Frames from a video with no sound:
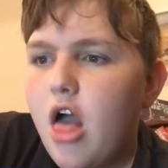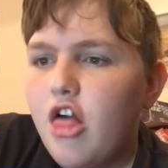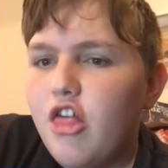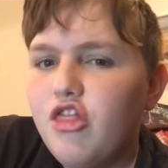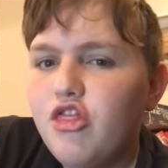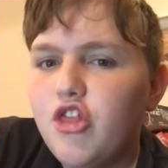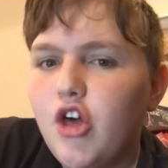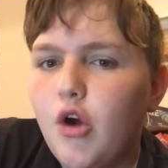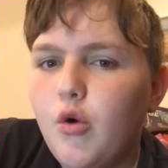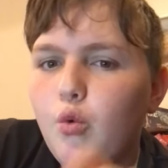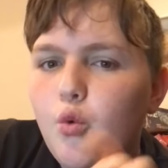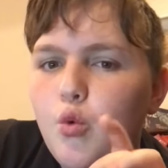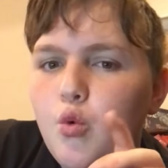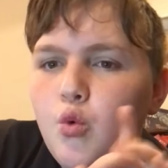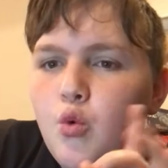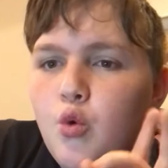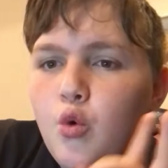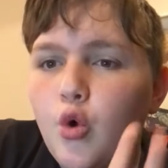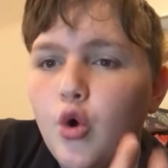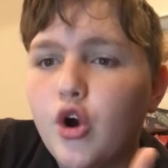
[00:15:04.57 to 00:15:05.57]
The
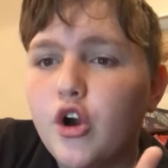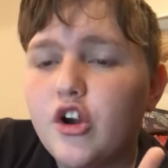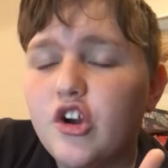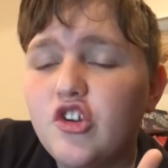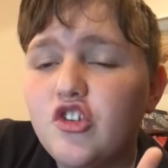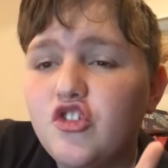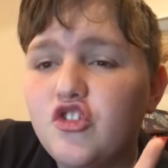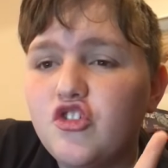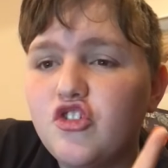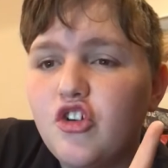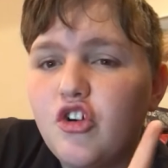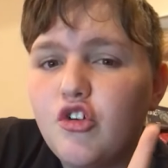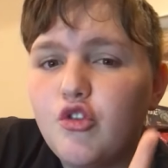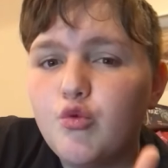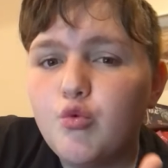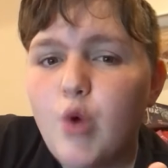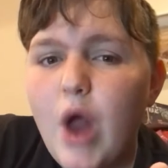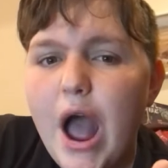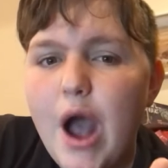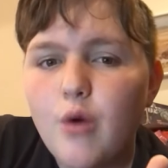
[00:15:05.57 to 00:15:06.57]
worst
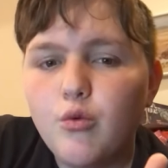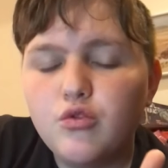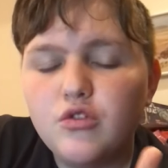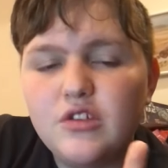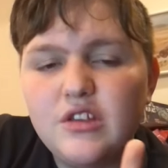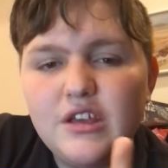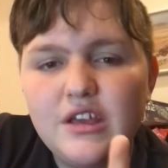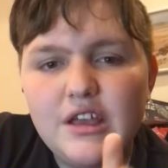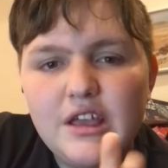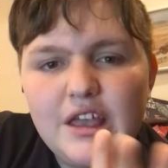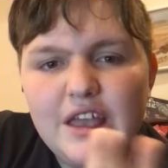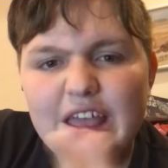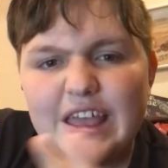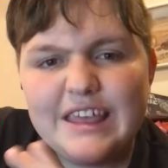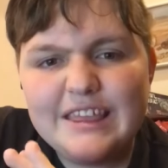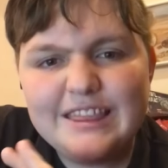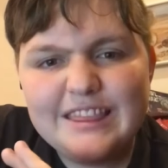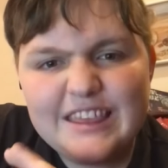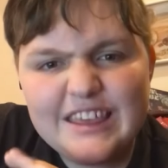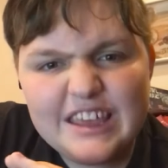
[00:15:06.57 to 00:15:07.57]
route in
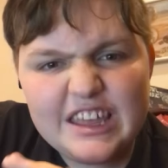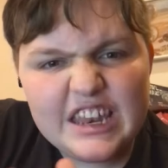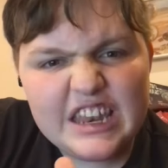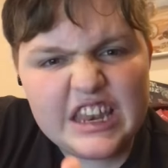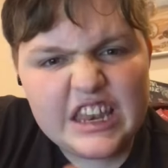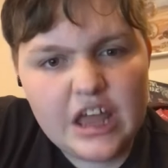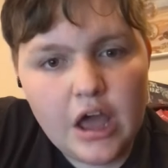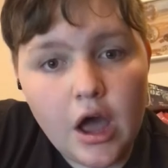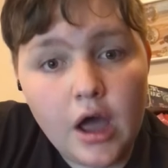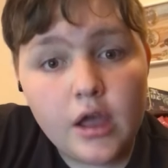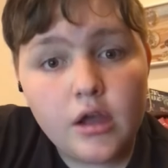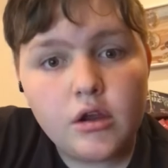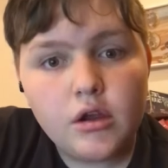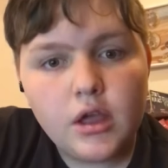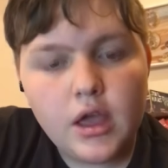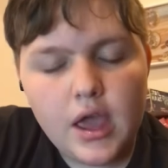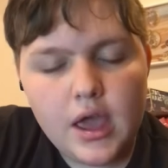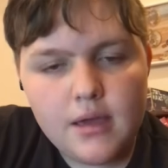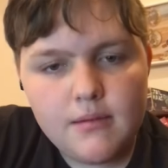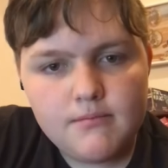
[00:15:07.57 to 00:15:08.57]
the entire
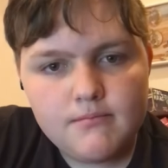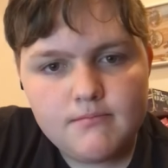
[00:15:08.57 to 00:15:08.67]
game.